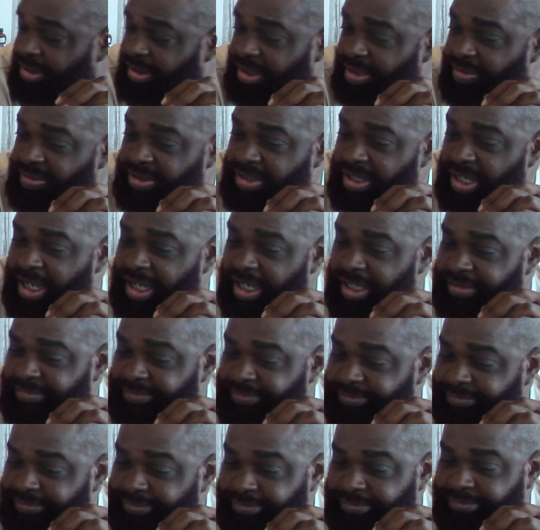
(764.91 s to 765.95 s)
And I was like,
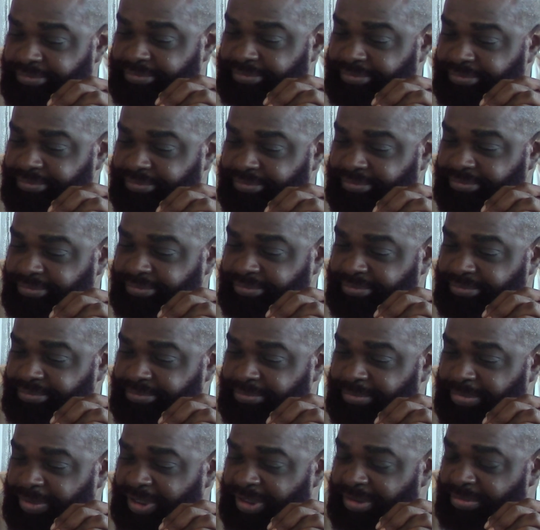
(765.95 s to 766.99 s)

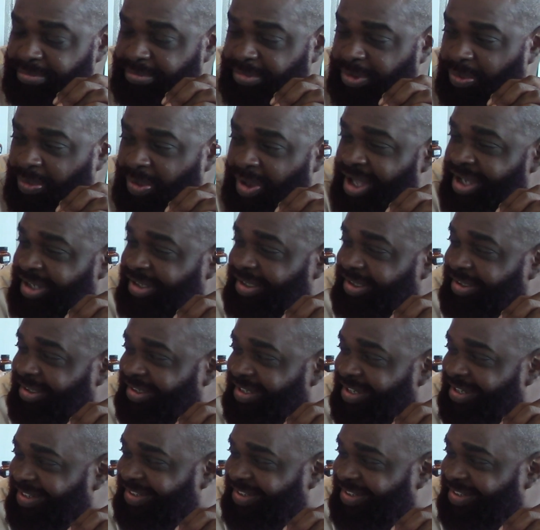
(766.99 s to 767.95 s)
"But Milwaukee?"